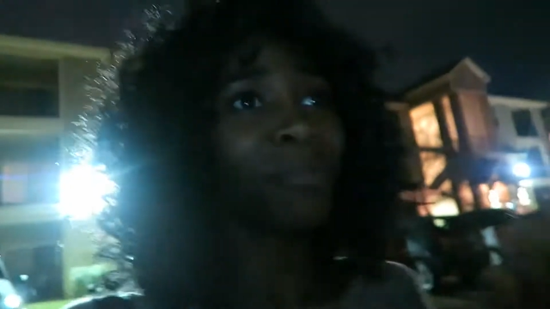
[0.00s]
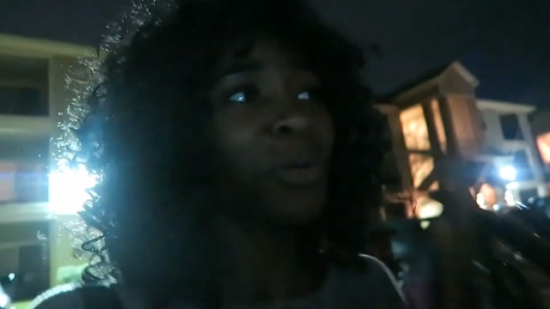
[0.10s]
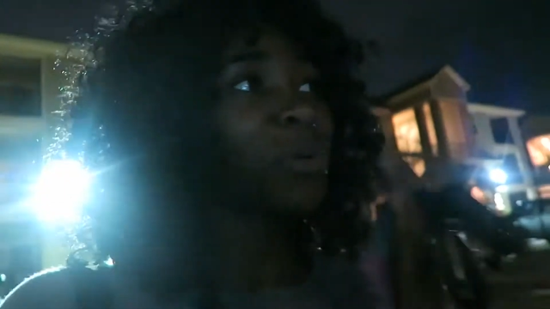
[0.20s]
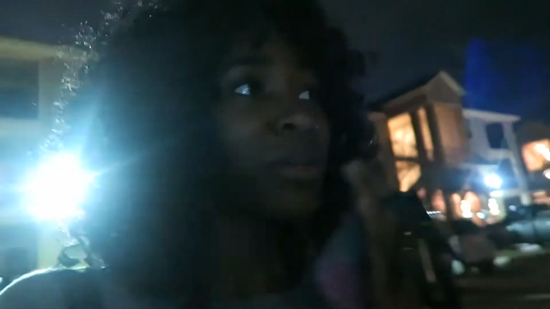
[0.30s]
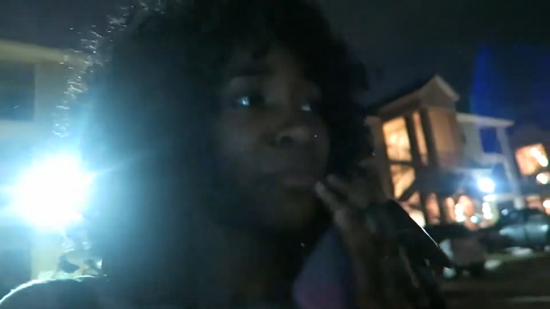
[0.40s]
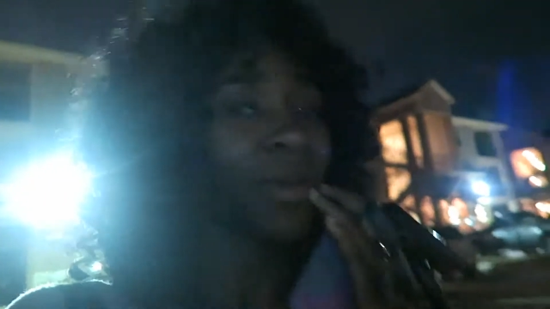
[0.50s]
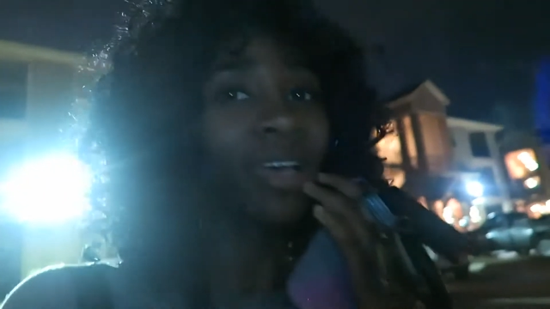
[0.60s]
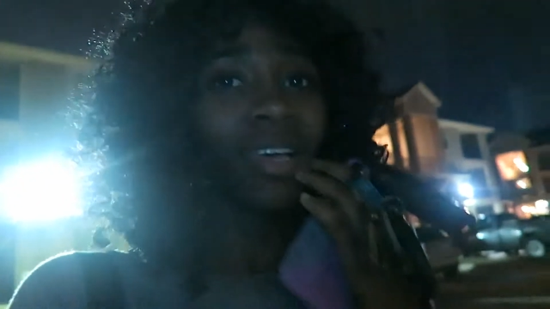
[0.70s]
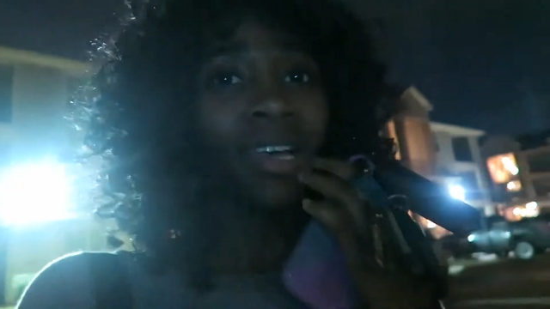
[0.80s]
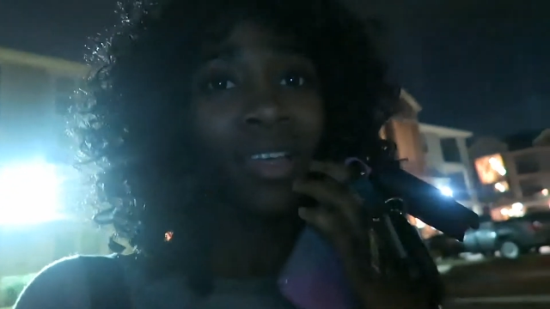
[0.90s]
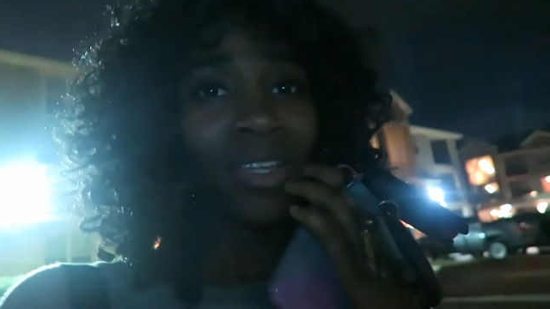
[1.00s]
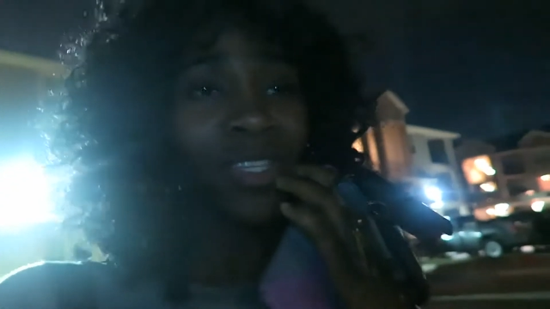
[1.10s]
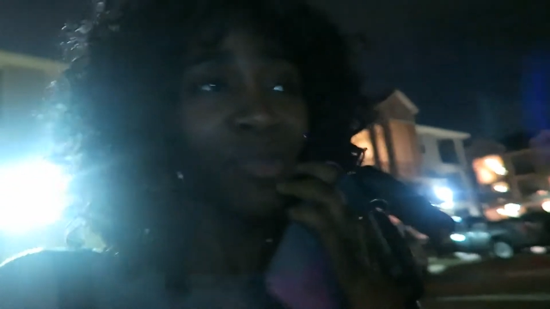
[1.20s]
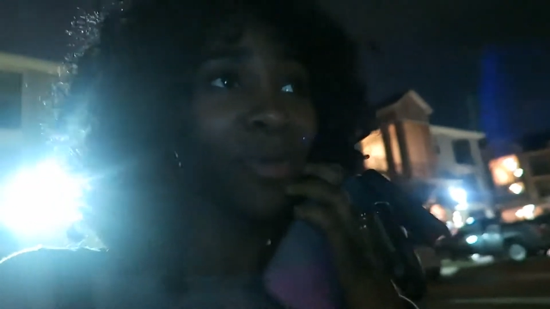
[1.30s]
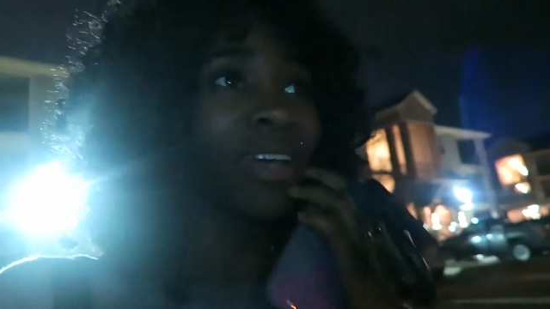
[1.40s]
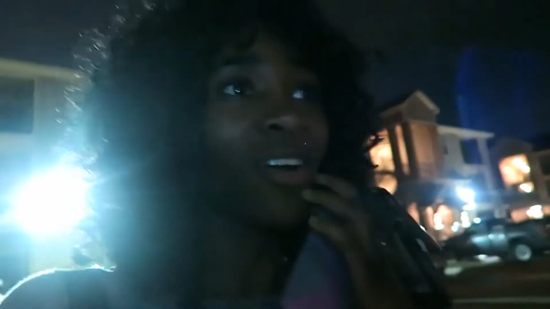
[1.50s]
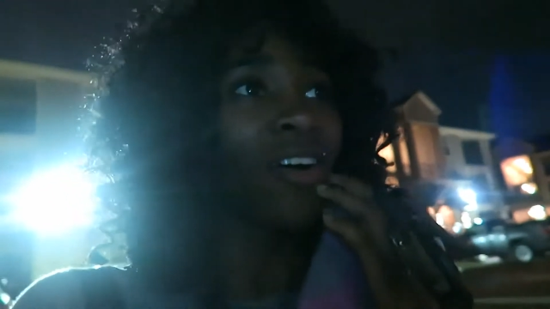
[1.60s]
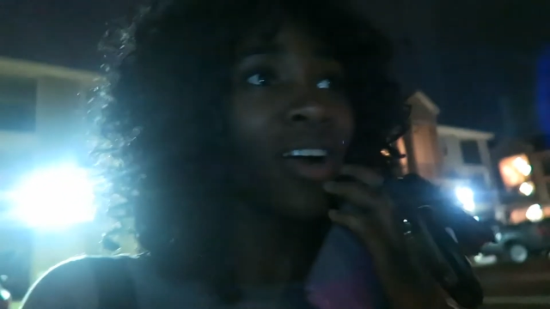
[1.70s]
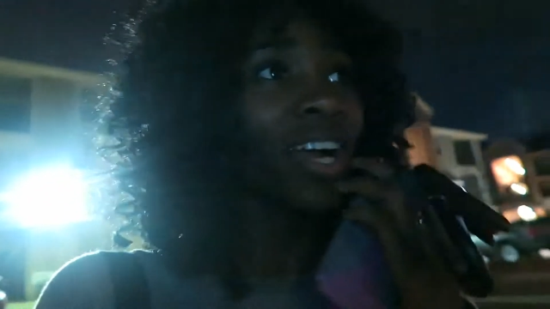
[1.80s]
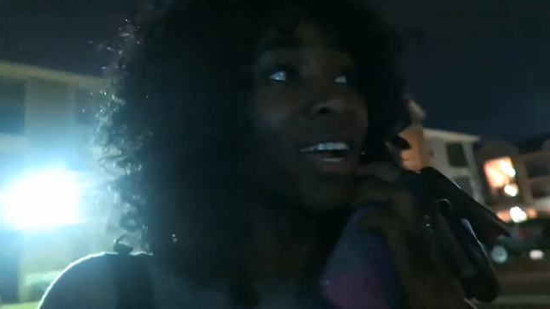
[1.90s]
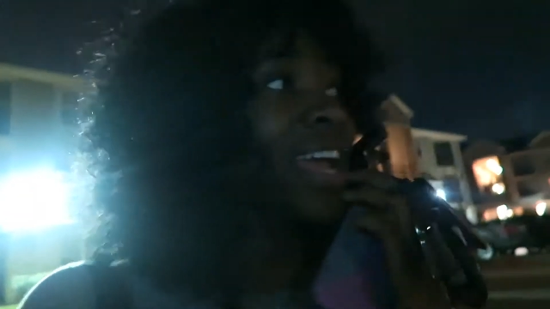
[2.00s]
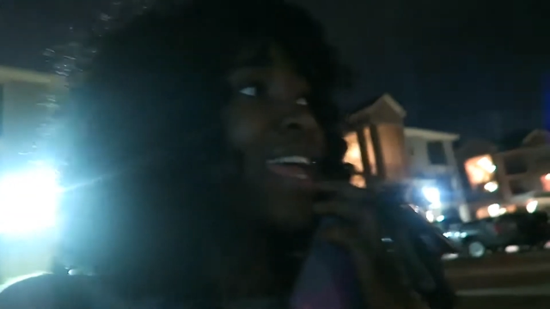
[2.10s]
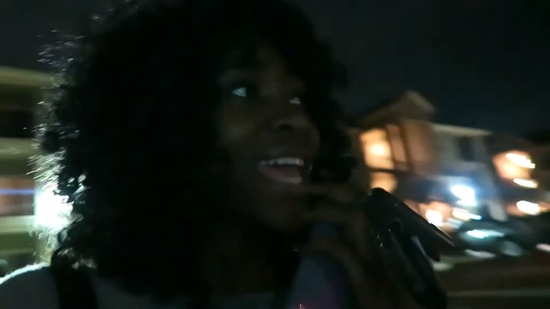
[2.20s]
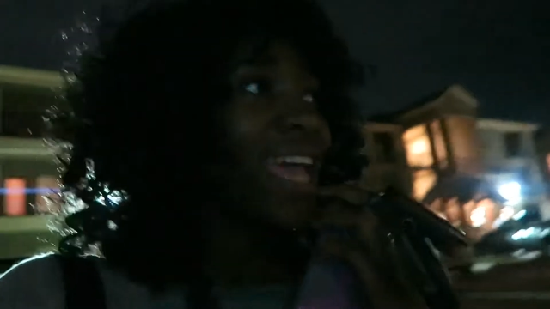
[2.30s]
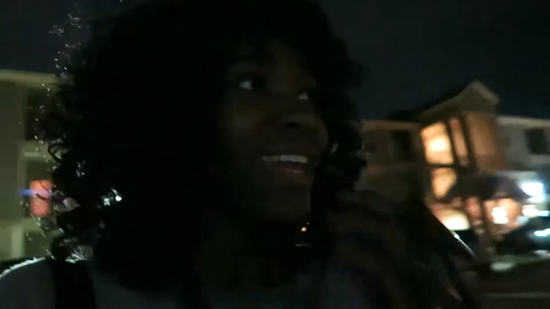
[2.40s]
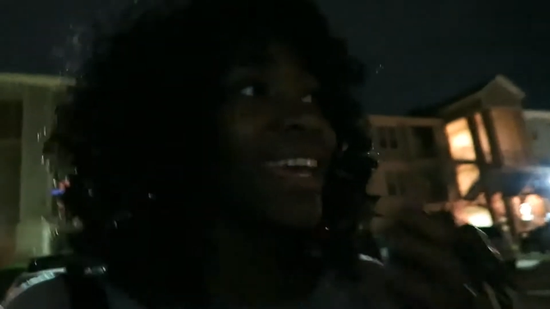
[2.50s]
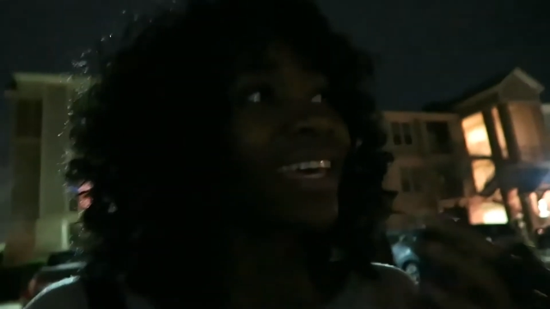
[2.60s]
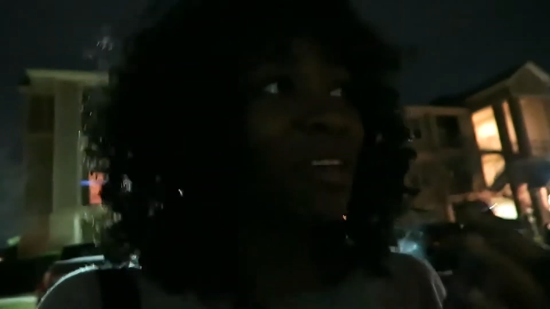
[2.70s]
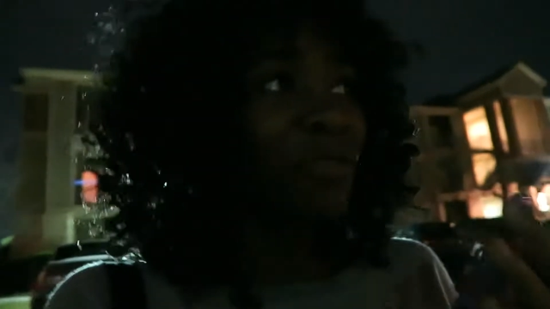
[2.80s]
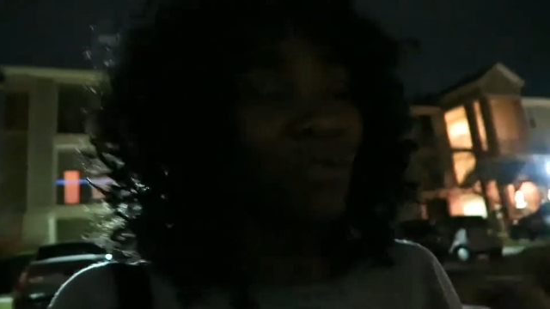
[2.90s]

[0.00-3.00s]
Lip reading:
Nobody's mouth can be seen.